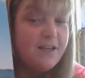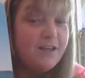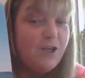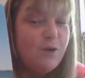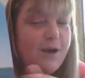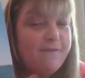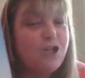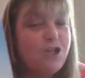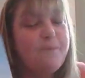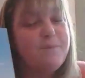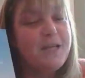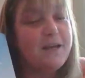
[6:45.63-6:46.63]
you have a
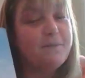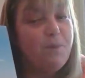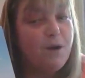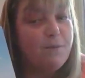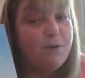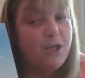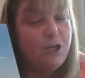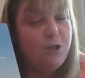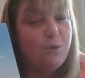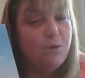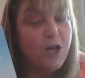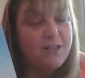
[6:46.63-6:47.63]
top deck barbecue,
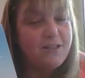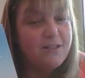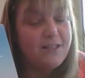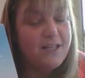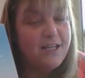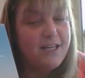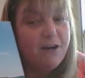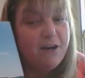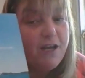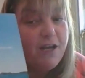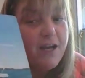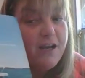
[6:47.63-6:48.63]
lots of seating
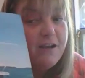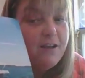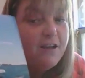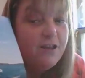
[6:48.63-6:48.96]
area.